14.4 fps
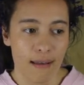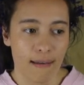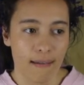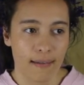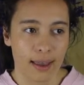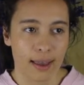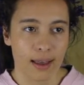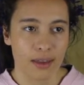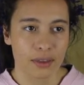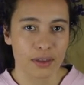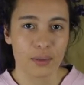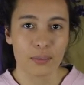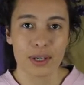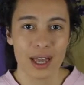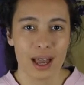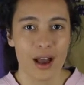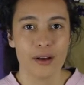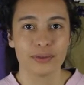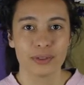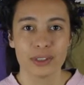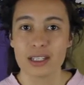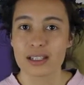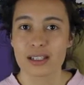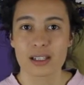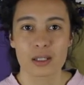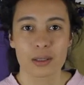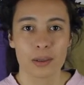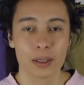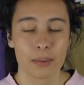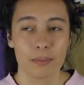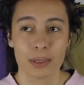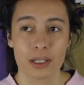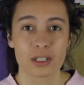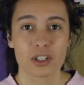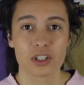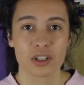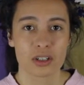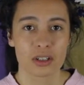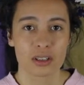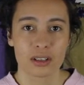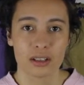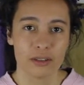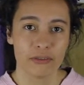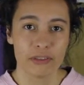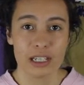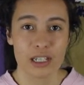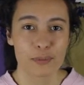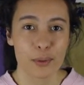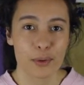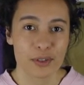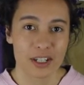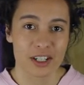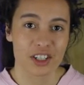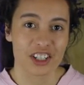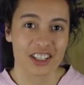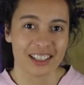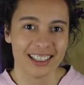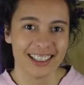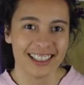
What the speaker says: And then we have this bitch, Vinsmoke Sanji,